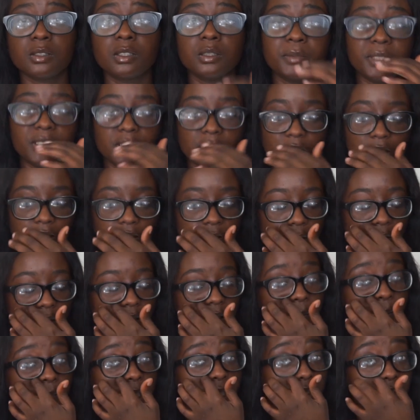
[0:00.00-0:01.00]
gonna be talking to you
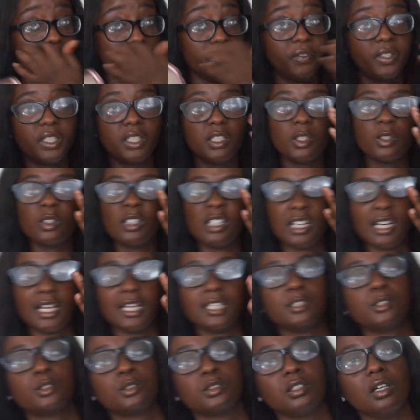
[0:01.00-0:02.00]
about a video that I
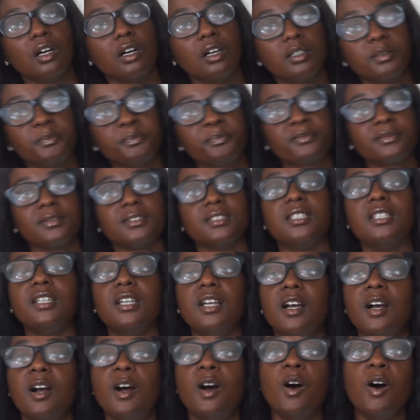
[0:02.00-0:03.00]
saw
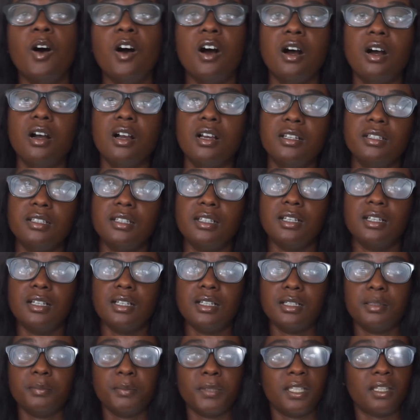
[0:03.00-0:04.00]
on
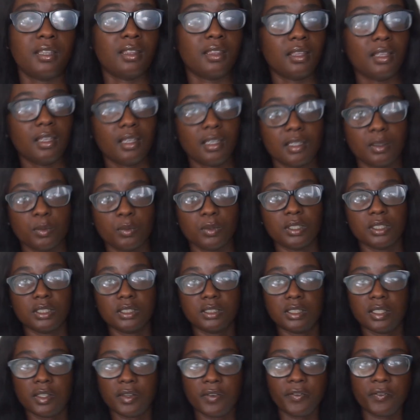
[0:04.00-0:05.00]
I think it
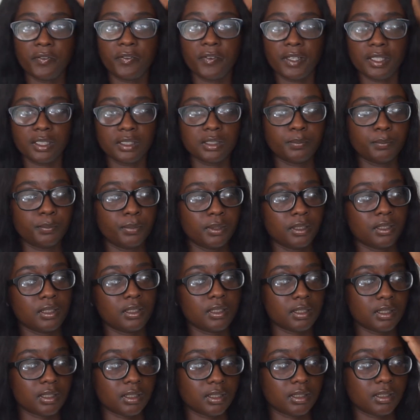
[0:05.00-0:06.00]
was Facebook
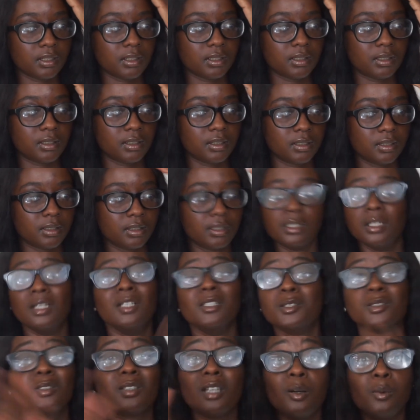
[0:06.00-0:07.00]

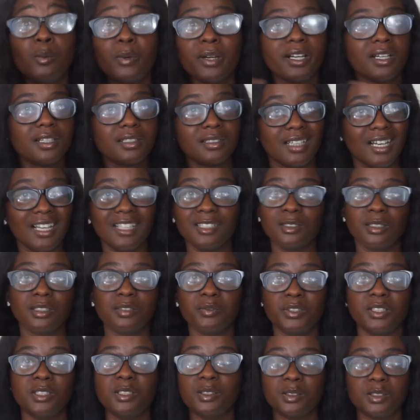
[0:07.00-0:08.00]
somewhere. I saw the
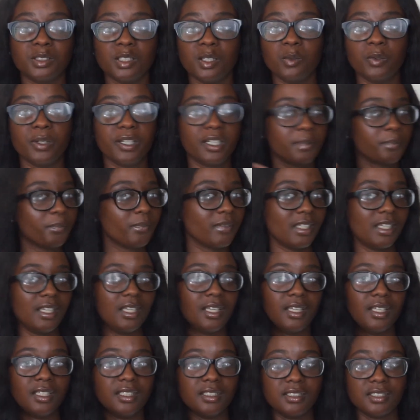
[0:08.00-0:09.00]
video somewhere
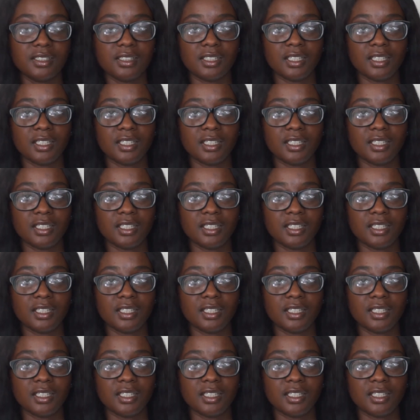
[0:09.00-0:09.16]
and